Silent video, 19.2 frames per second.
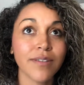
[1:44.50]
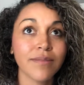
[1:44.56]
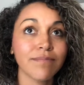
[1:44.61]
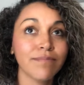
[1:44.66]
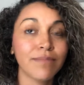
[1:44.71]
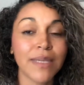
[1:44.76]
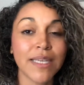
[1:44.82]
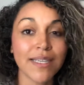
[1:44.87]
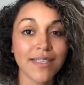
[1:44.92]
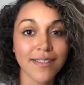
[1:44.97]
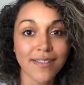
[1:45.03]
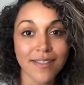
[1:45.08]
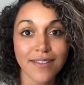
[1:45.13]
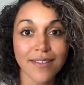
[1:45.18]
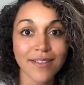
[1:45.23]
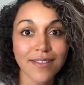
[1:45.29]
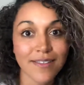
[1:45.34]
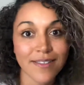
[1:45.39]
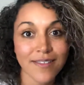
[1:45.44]

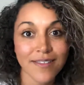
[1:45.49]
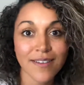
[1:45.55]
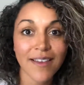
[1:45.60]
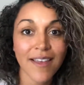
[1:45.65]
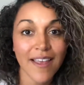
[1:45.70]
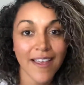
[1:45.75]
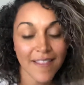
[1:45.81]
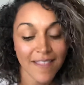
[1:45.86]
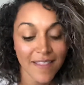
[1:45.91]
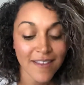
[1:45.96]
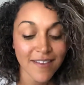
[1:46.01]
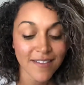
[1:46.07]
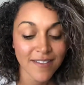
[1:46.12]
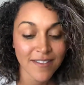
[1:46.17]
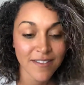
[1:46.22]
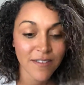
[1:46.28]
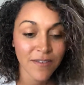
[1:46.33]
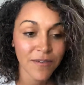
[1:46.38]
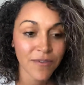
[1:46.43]
pieces in this
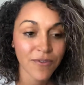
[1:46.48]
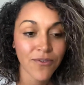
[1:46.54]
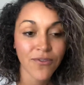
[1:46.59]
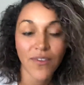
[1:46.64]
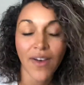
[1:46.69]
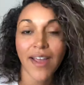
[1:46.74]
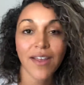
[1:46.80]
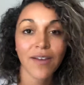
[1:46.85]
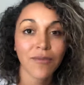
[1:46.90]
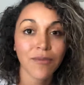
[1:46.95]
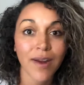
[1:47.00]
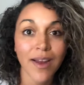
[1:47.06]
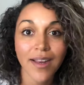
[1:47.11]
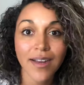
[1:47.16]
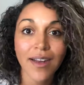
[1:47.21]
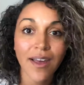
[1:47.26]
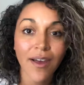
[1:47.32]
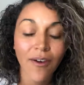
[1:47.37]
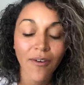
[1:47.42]
fight right
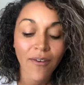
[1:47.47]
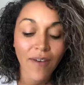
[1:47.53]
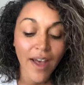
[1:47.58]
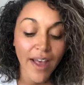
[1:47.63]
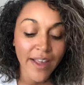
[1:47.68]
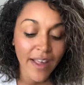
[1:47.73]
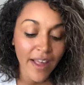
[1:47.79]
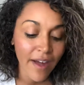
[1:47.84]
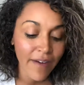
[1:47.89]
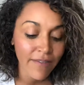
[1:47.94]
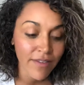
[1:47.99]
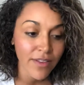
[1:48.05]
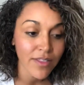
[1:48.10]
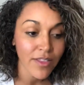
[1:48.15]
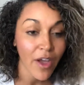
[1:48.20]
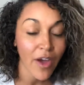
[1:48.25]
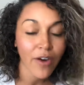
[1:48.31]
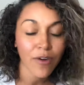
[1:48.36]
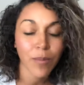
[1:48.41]
now. I have a
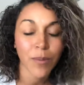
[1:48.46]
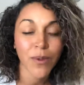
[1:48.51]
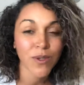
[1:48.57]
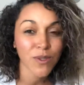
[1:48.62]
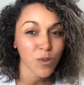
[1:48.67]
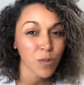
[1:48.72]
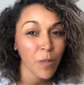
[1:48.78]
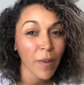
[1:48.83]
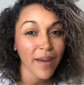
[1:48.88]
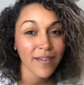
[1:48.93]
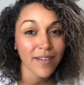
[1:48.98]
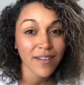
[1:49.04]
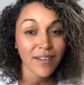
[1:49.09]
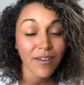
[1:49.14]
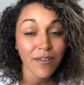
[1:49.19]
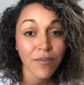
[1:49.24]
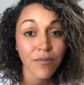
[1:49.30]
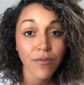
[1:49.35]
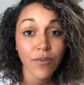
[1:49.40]
lot of
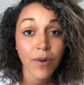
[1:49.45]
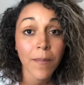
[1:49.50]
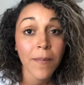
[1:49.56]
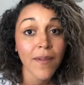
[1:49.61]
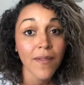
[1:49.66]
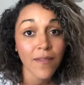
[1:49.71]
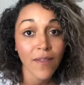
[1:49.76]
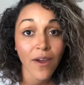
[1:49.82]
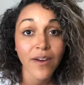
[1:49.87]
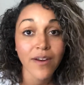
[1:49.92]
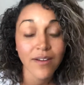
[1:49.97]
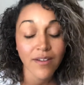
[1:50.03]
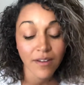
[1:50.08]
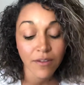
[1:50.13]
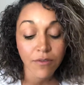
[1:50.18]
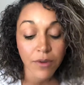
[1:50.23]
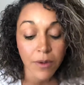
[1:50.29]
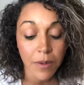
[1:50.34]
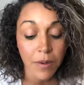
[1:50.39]
perspective from a lot of
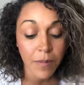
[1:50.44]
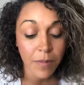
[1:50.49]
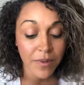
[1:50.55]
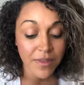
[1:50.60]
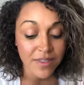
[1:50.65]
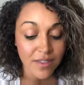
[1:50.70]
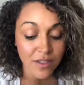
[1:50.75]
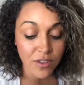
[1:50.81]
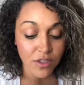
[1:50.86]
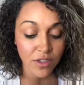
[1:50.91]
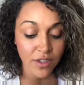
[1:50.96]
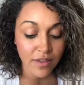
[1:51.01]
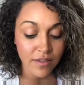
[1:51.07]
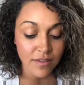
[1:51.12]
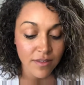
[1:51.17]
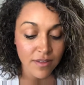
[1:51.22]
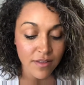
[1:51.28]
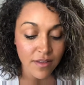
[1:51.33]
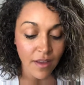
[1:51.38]
different
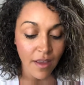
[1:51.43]
positions.